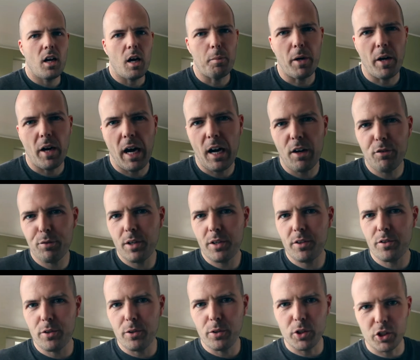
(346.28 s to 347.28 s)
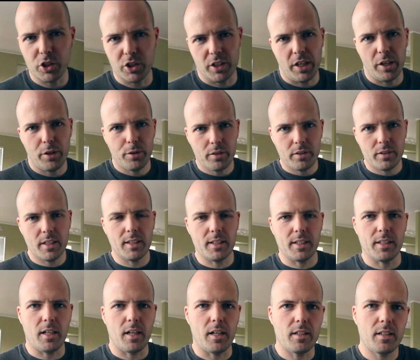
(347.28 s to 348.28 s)
about halfway through just now, nearly
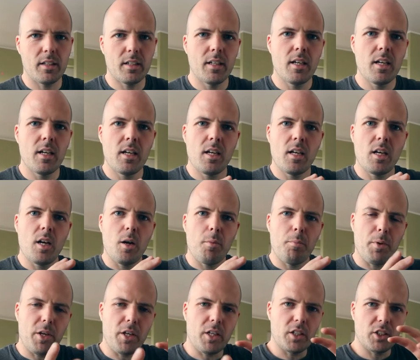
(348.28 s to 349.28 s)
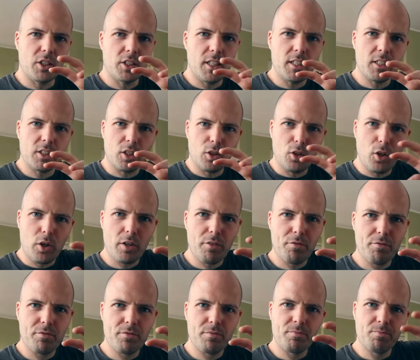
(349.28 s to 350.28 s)
done. But you can see there's a lot
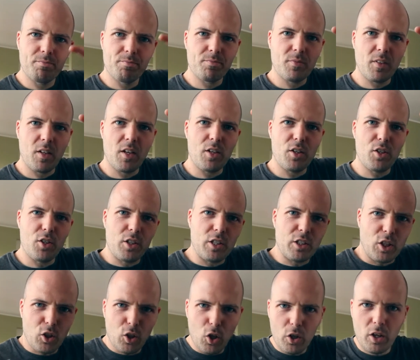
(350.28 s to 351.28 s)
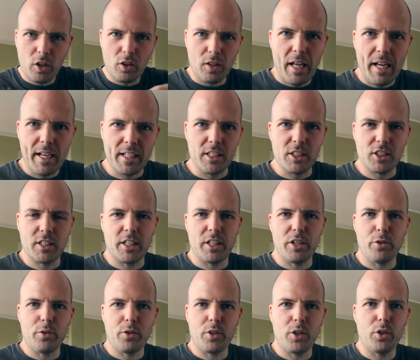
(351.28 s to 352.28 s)
of lines. Like
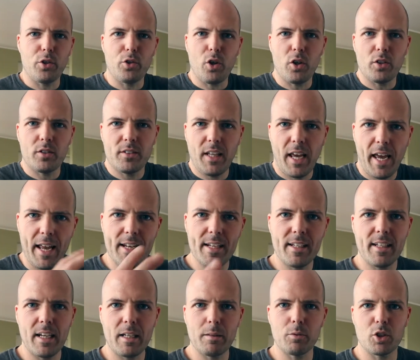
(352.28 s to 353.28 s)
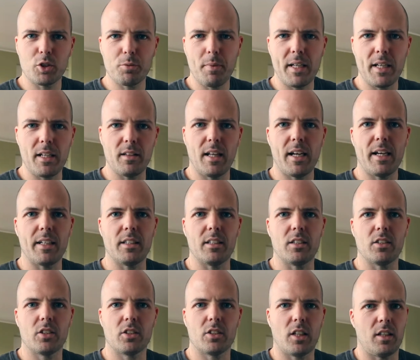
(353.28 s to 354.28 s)
you draw 10 times as many
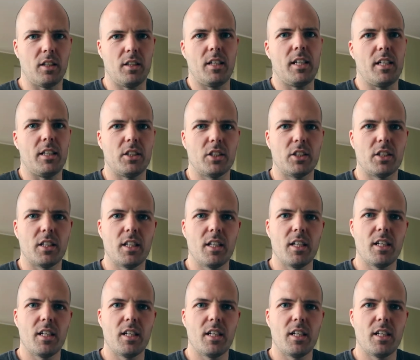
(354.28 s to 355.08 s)
lines at least